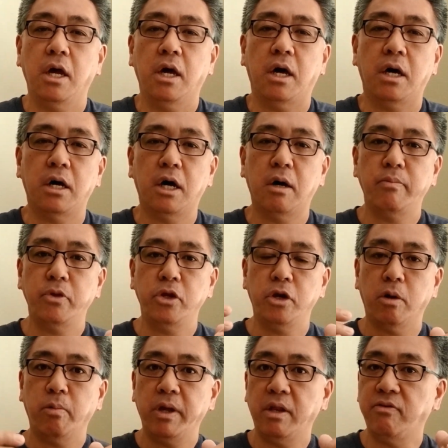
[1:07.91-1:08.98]
um, you know,
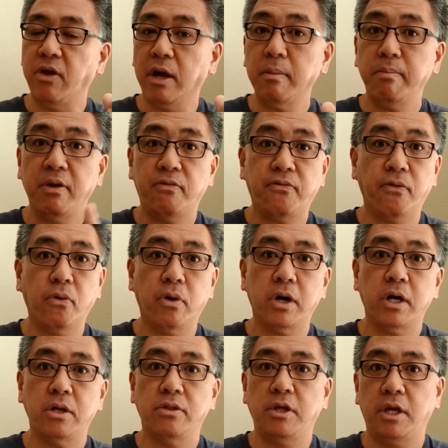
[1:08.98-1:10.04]
we've done
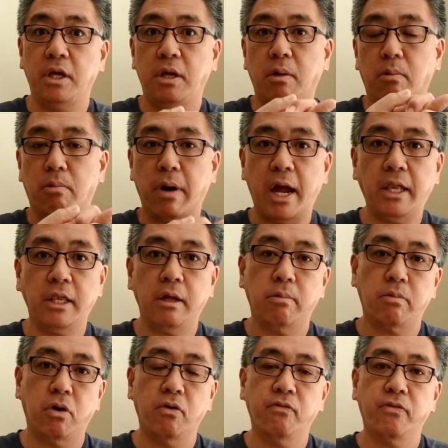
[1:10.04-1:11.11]
before the Riley
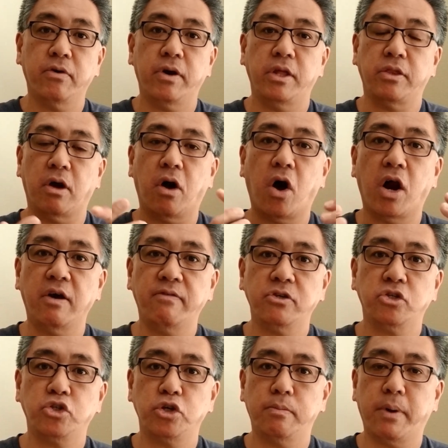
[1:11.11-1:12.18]
Rover and the
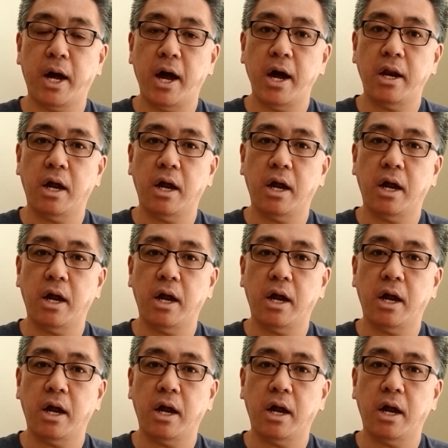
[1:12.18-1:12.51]
Harvester bot.